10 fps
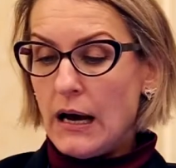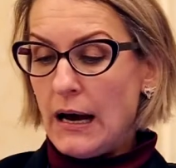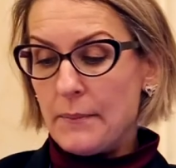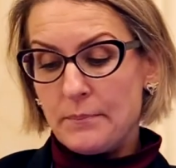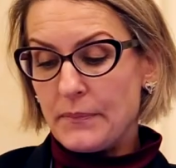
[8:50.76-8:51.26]

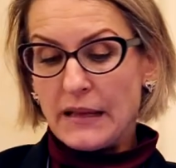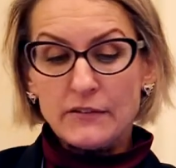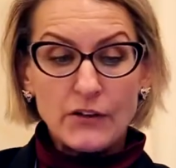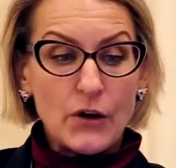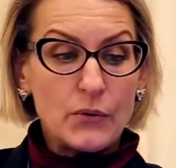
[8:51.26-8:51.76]

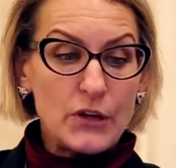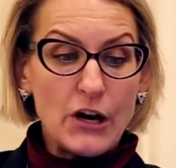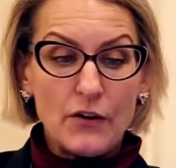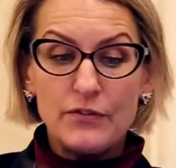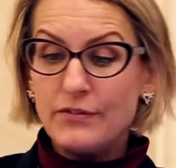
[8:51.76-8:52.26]
And so,
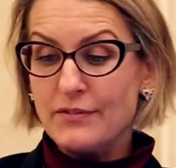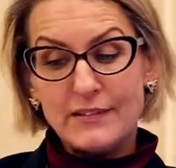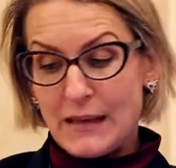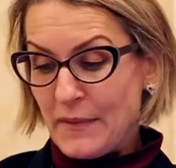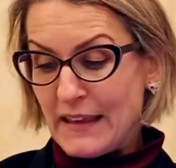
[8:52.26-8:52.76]

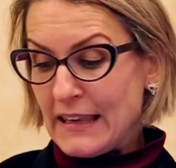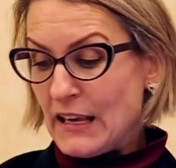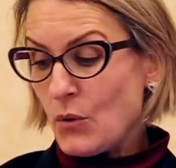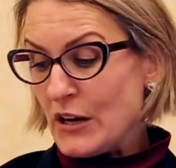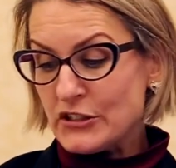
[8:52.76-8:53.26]
some of the
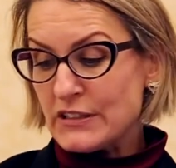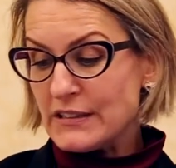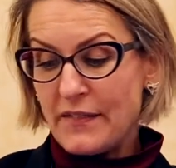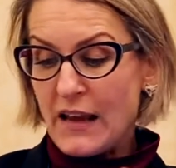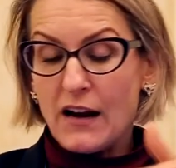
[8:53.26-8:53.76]
key
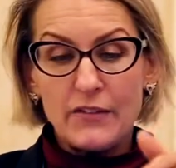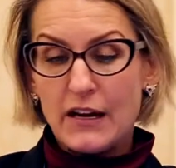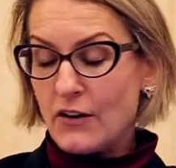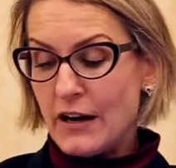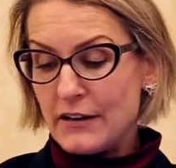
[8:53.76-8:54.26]
questions in there
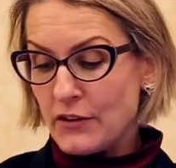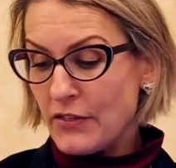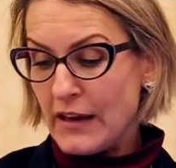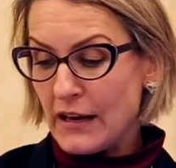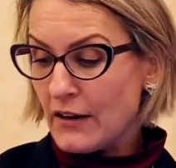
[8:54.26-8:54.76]
that are on your
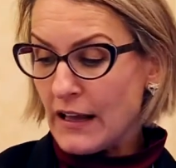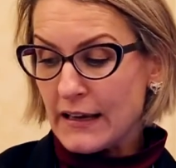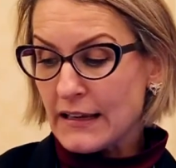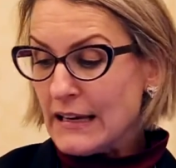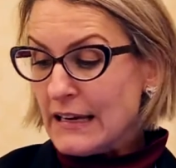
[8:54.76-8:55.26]
thing are like,